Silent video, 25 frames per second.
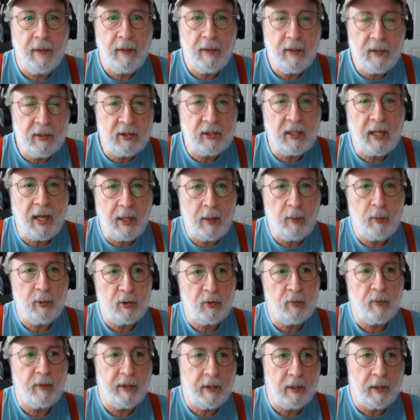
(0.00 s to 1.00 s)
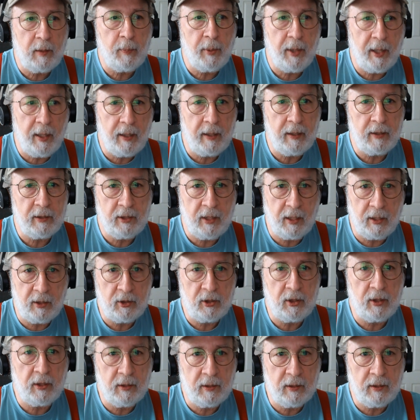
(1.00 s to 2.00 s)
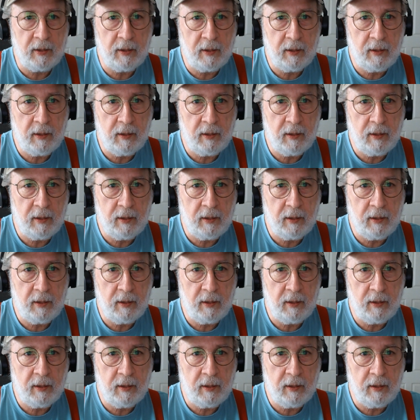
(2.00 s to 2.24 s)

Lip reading: this guy was really paying attention,